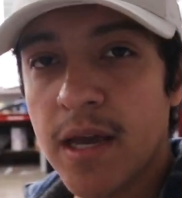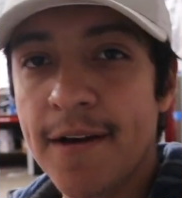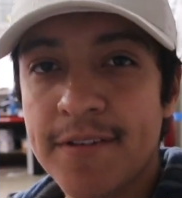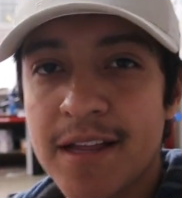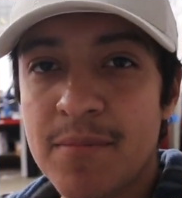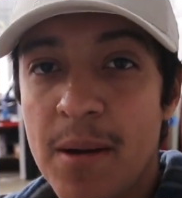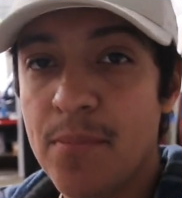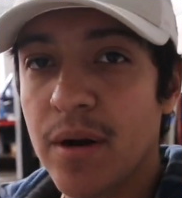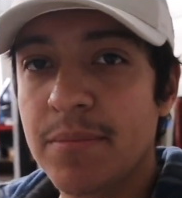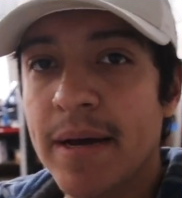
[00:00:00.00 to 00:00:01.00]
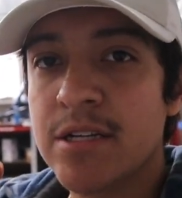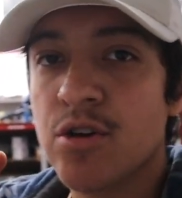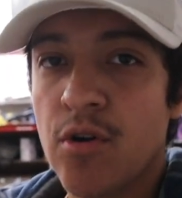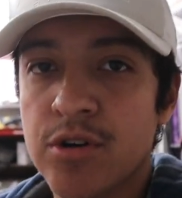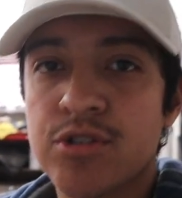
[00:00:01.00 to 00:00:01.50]
I feel like my brake pads
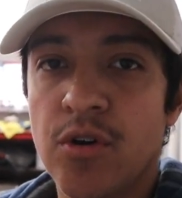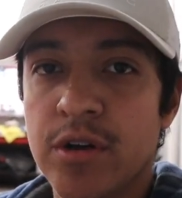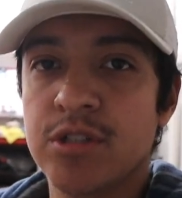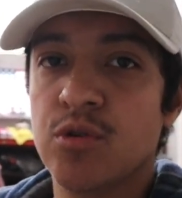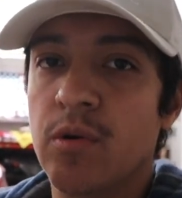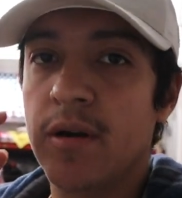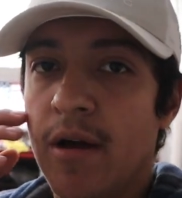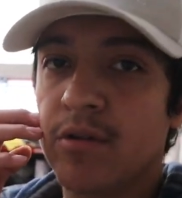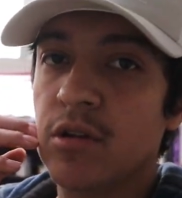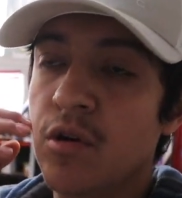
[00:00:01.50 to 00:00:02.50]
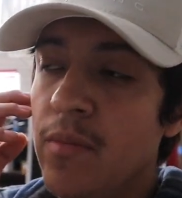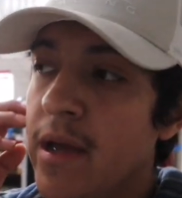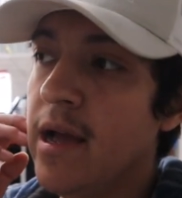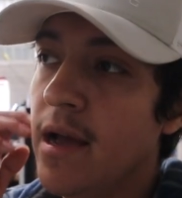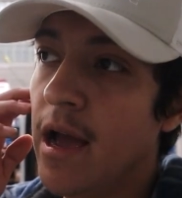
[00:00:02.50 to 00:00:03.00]
are starting to wear out a little bit.